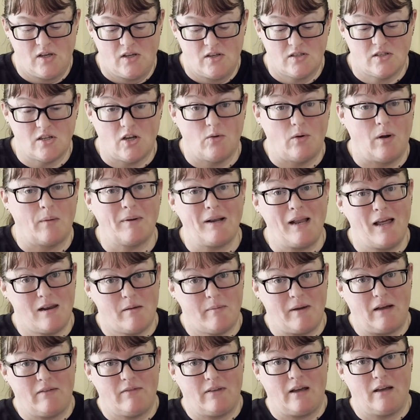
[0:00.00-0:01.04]
So I'm glad
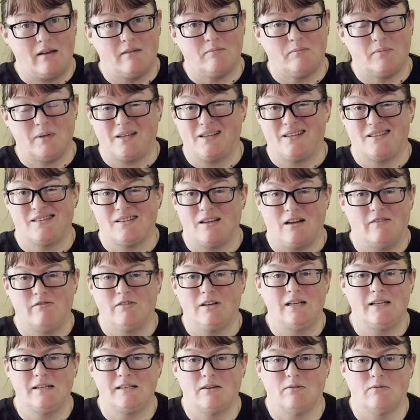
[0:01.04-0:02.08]
about that, because I
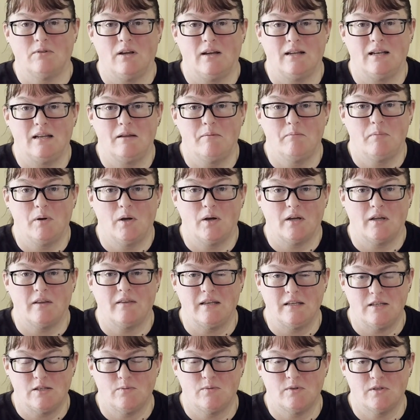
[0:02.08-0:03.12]
really don't like Limburger.
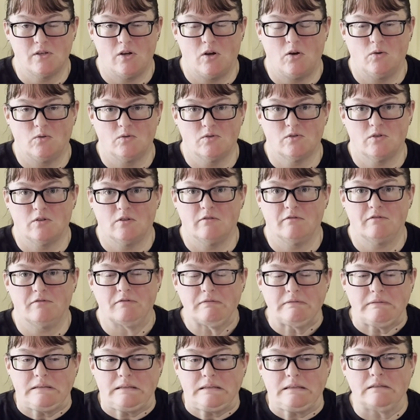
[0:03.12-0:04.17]
This was a whole sort of,
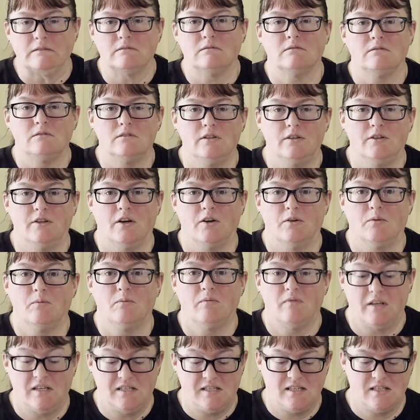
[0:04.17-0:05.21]
you know,
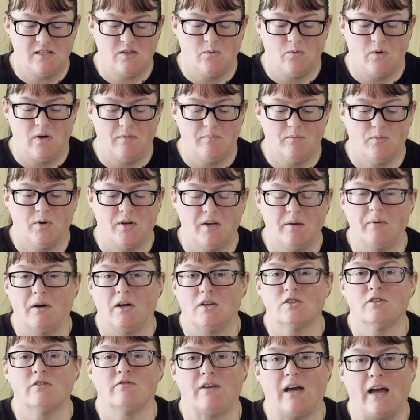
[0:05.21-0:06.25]
this is the one pretty
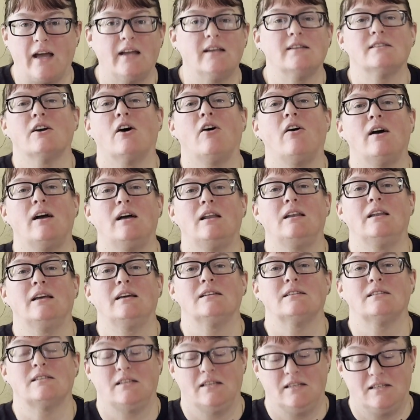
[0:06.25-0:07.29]
much of that entire
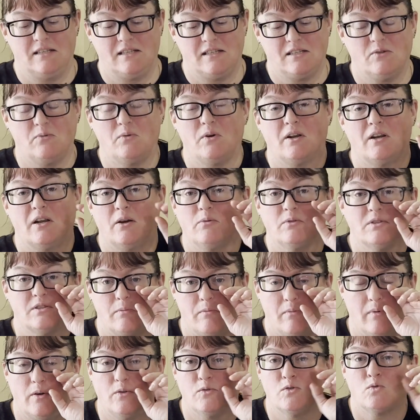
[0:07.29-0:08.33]
list. This is the one I was
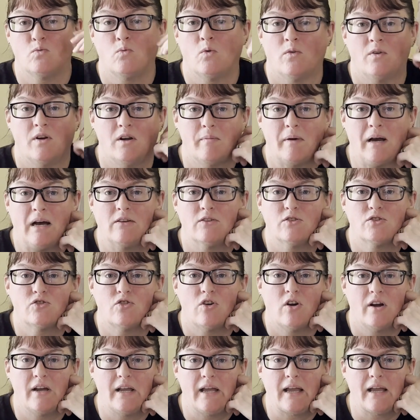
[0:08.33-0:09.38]
the most worried about
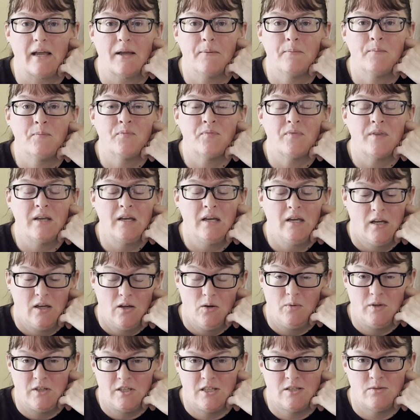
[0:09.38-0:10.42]
trying,
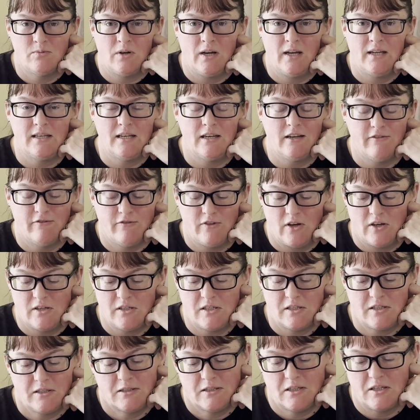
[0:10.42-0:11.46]
which is why I did it
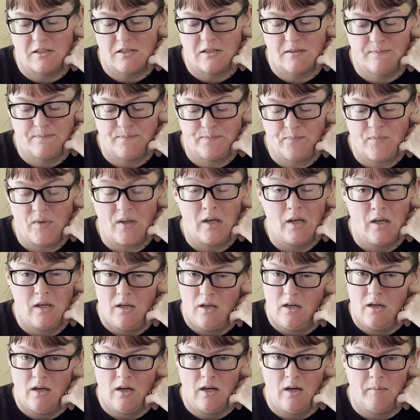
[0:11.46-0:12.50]
first, because
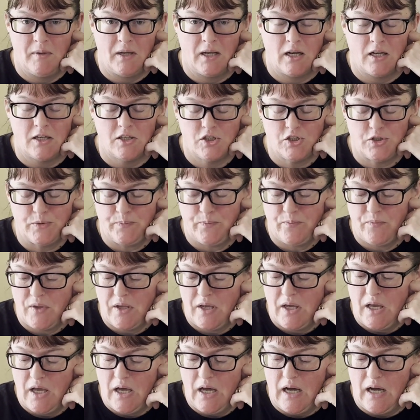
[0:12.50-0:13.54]
I'm English.
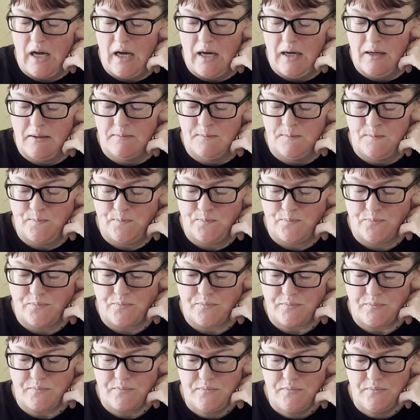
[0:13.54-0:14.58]

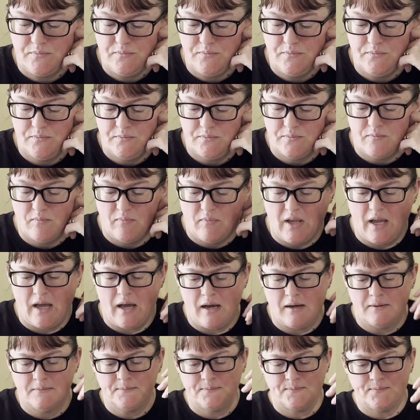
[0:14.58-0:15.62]

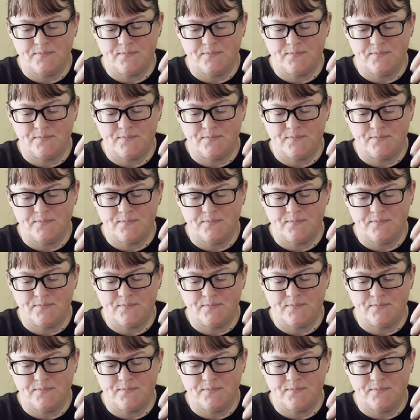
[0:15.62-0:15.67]
Yeah,